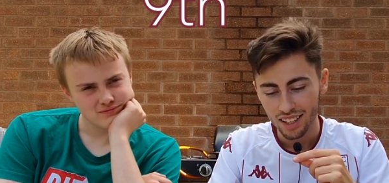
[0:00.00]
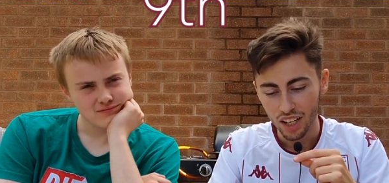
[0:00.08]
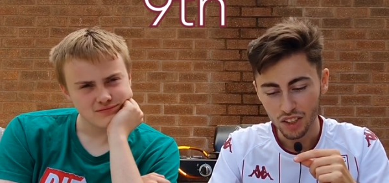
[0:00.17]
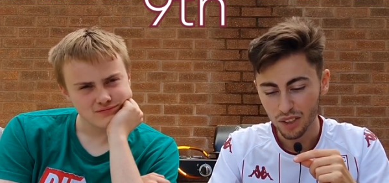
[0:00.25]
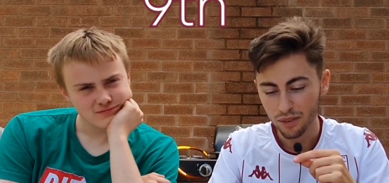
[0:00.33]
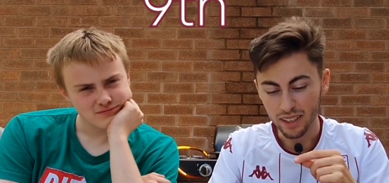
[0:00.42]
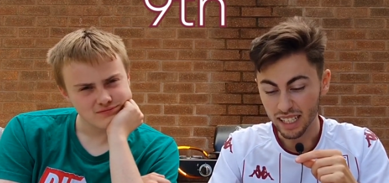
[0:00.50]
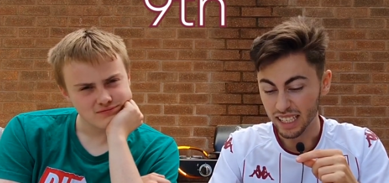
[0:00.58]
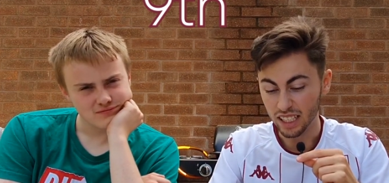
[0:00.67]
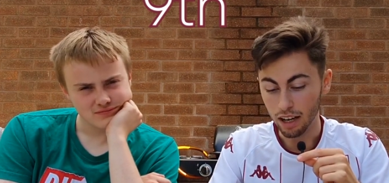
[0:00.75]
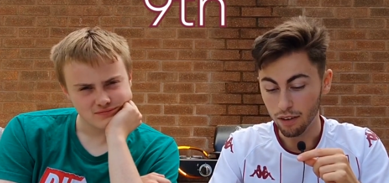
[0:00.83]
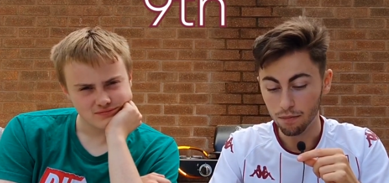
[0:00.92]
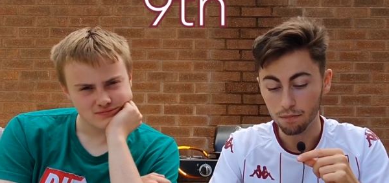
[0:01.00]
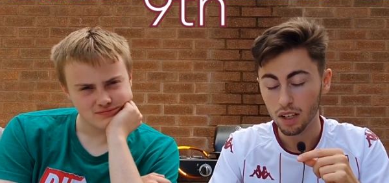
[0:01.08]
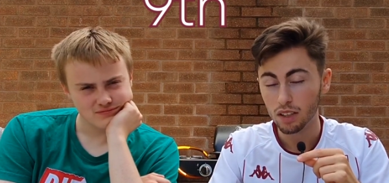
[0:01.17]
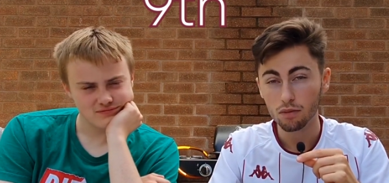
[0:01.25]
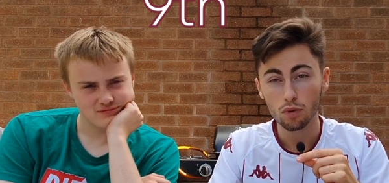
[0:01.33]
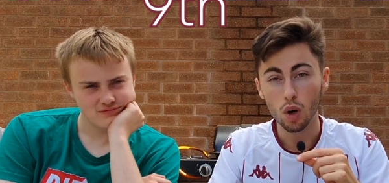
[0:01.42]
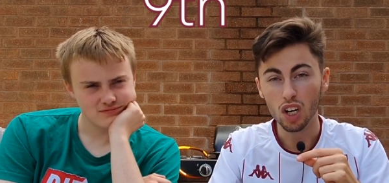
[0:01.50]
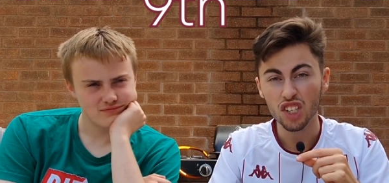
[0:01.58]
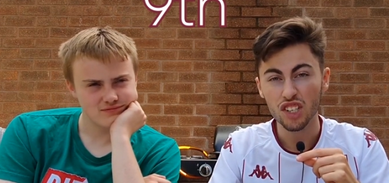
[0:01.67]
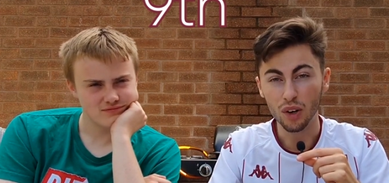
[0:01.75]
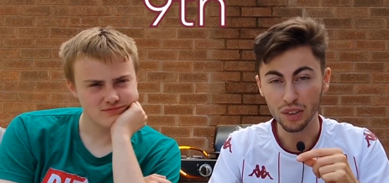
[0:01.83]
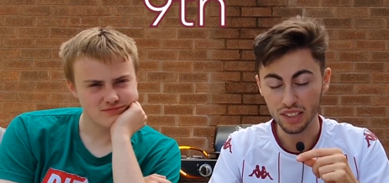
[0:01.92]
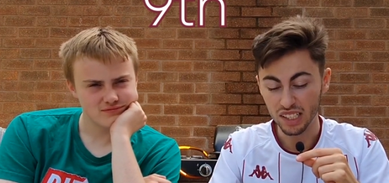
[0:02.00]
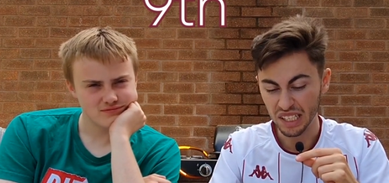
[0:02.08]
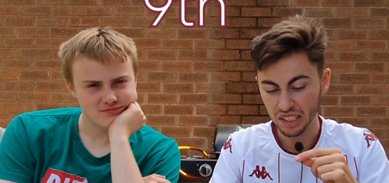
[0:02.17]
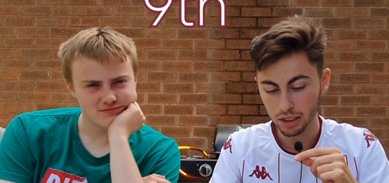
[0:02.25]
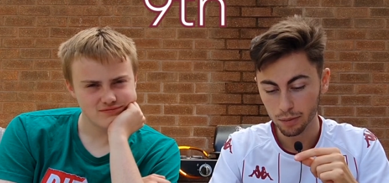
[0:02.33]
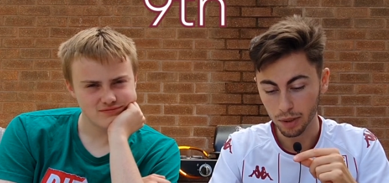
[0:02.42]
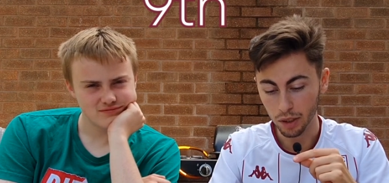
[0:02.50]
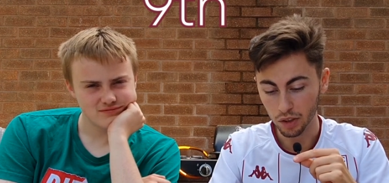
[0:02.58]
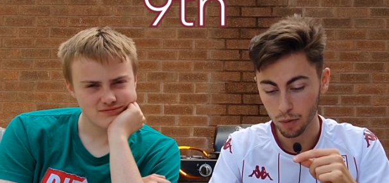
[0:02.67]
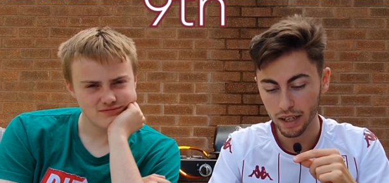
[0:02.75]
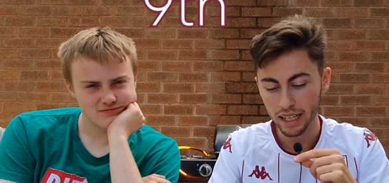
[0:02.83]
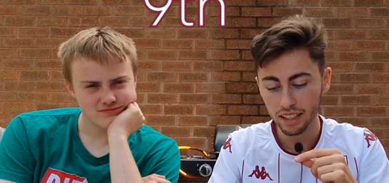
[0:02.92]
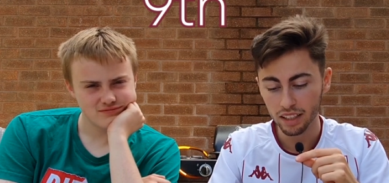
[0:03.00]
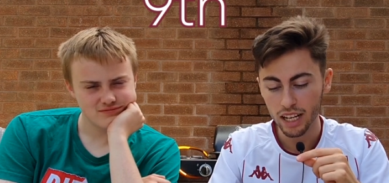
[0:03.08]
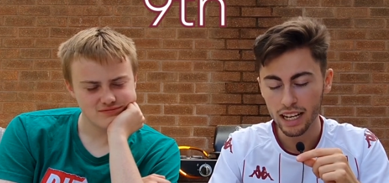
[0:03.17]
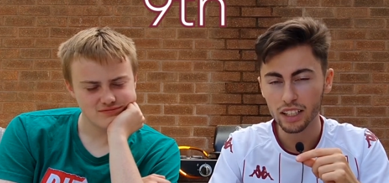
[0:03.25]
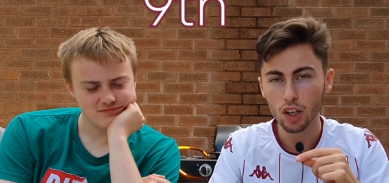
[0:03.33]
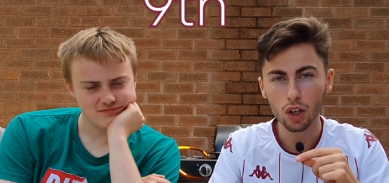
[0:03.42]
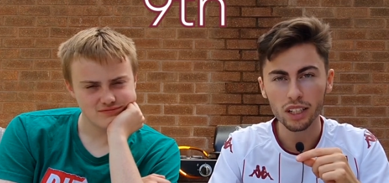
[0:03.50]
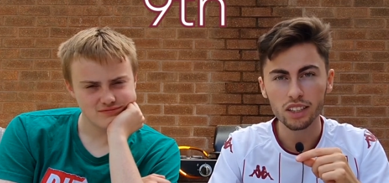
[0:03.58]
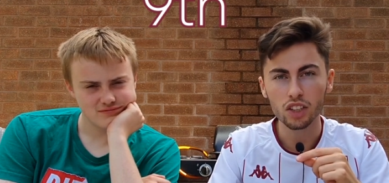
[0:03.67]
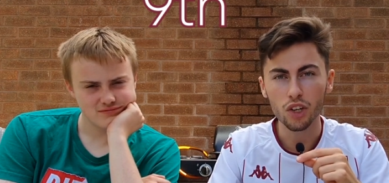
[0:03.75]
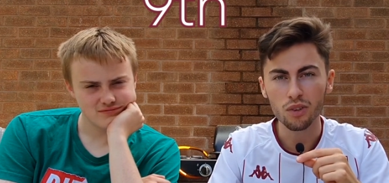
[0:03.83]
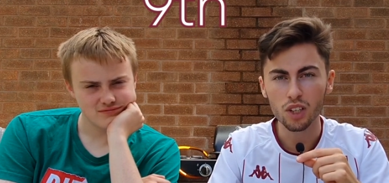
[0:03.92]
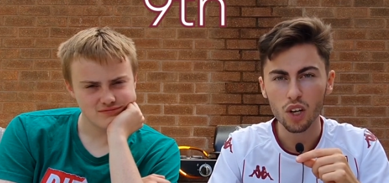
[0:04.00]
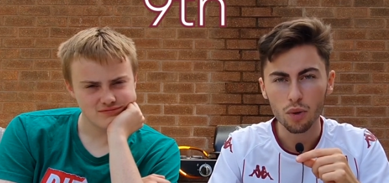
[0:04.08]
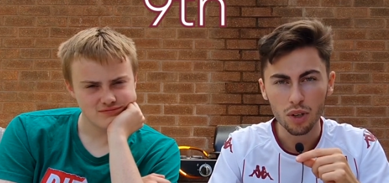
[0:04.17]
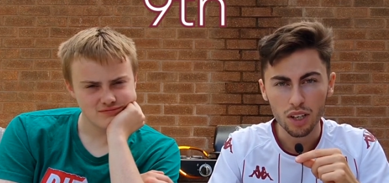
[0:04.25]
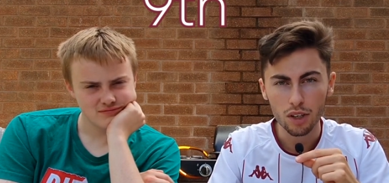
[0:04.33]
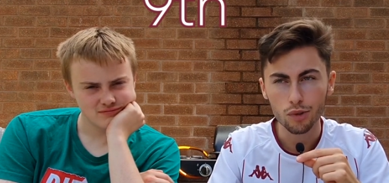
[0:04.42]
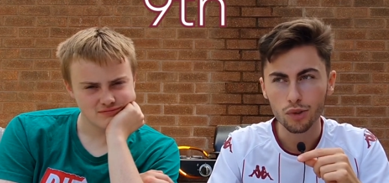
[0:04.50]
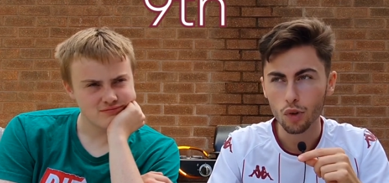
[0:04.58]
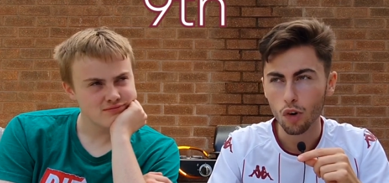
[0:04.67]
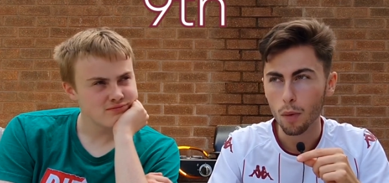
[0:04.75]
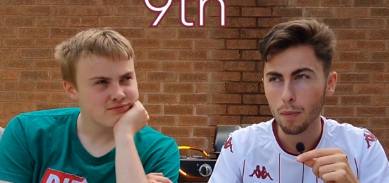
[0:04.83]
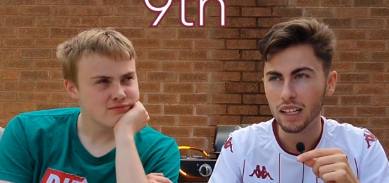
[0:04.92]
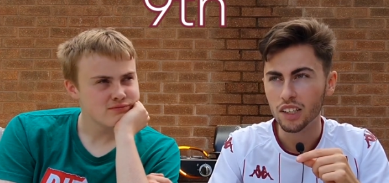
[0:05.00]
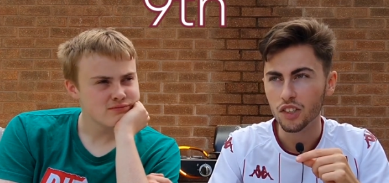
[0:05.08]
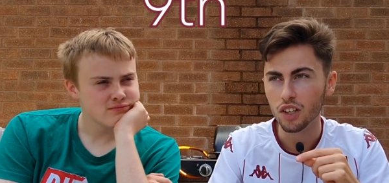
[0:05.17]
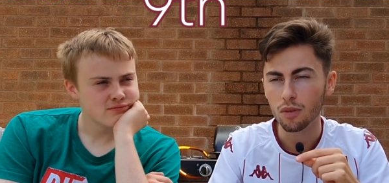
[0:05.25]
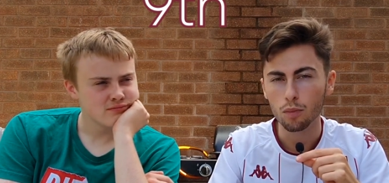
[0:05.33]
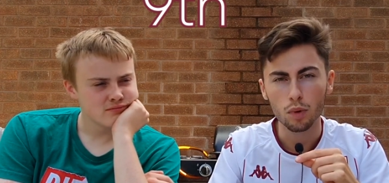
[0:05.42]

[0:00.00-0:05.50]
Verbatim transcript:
Speaker 1: I just think they're going to have quite a short season, to be honest. I mean, yeah, you got in Nuno, who's an alright manager.